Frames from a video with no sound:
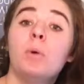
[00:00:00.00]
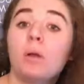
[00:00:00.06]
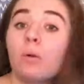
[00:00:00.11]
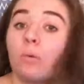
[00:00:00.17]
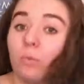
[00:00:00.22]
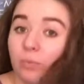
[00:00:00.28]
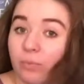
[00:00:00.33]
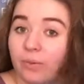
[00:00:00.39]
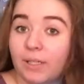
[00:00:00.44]
want
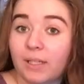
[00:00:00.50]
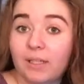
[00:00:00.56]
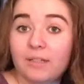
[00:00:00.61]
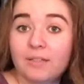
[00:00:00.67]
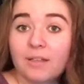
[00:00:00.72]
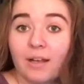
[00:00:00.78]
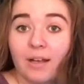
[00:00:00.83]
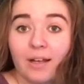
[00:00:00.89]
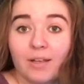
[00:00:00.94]
a
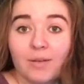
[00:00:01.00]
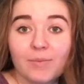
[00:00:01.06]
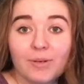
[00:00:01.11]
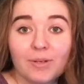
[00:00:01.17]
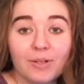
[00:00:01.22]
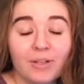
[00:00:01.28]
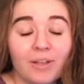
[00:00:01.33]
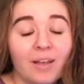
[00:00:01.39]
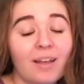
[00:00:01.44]
really scary
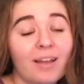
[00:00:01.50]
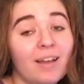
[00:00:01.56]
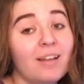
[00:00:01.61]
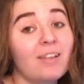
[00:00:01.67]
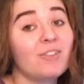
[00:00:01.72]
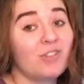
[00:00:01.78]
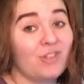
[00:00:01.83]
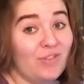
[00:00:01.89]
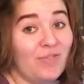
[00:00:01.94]
book,
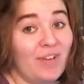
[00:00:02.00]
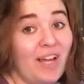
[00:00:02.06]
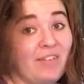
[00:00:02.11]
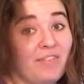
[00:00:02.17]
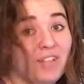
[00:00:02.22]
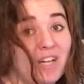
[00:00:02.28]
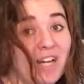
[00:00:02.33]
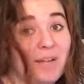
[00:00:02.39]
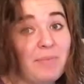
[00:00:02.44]

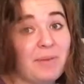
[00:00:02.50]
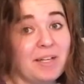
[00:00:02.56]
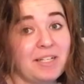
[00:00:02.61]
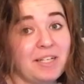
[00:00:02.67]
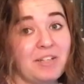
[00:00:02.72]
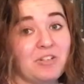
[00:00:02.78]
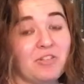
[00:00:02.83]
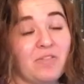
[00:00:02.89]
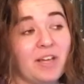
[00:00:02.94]
Survive the Night by
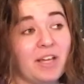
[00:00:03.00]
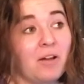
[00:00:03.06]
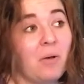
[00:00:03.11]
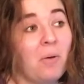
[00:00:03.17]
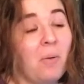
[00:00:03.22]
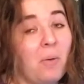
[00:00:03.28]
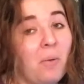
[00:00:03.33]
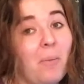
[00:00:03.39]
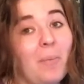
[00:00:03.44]
Danielle
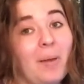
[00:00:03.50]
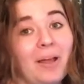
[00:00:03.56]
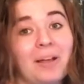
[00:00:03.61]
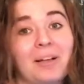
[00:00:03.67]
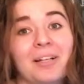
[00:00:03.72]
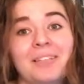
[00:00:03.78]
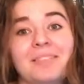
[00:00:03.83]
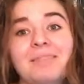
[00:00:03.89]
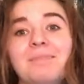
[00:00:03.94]
Vega. Oh my
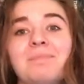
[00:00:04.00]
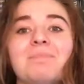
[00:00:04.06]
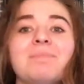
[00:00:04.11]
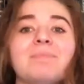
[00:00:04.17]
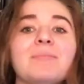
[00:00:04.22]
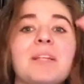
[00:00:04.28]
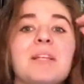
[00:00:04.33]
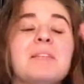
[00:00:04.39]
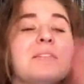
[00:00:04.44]
god.
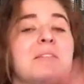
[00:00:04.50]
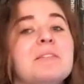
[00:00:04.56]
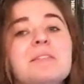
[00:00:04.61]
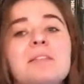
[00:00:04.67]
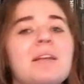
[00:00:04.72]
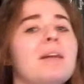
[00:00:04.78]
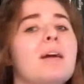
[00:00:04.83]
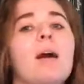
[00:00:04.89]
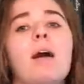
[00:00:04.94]

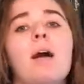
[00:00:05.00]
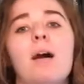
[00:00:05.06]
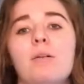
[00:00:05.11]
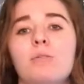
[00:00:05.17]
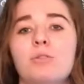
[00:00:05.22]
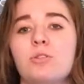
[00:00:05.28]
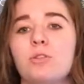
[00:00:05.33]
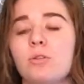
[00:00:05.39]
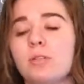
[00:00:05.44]

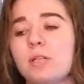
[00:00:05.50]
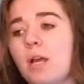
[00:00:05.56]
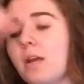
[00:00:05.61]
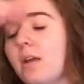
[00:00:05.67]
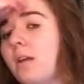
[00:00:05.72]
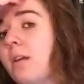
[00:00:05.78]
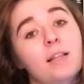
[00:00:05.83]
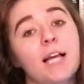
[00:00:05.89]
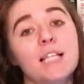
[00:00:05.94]
Oh, so
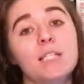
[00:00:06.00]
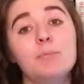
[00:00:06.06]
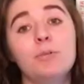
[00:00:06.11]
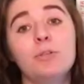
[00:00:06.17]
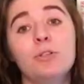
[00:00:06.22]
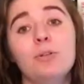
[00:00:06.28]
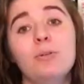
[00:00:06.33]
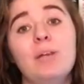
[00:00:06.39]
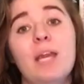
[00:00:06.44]
scary. Last
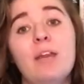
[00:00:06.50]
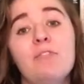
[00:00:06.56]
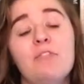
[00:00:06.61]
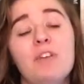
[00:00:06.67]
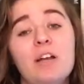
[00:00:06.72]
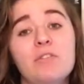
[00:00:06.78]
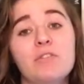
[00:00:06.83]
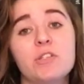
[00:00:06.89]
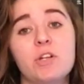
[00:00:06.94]
book you gave
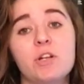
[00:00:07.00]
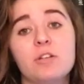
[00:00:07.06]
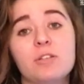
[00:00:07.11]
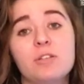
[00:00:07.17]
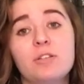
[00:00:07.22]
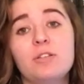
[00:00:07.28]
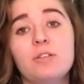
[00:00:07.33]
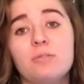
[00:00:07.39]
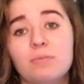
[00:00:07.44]
5
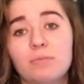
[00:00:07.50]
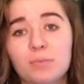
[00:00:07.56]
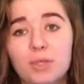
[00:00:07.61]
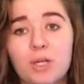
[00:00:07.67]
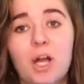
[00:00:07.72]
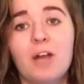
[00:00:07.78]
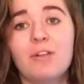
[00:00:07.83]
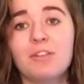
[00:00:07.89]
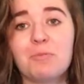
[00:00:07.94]
stars to?
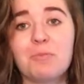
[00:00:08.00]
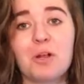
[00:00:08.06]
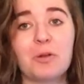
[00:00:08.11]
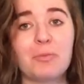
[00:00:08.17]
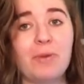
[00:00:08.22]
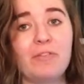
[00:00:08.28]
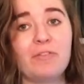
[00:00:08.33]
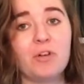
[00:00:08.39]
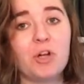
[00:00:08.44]
Carve the
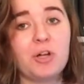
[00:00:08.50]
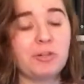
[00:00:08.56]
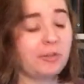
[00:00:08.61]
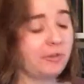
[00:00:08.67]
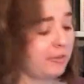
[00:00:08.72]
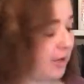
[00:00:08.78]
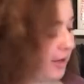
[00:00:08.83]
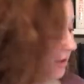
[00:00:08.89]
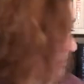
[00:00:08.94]
Mark by
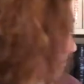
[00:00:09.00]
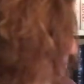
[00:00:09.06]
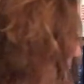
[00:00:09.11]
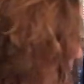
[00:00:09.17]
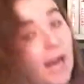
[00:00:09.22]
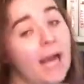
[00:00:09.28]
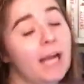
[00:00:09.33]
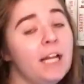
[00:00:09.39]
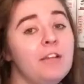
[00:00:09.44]
Veronica Roth.
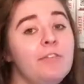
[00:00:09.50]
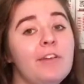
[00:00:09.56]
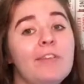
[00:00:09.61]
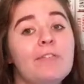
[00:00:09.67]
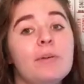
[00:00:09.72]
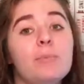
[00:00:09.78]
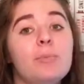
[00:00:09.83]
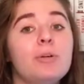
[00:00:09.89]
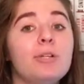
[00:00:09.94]
Any
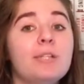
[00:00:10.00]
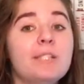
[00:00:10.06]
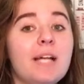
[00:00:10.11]
favorite book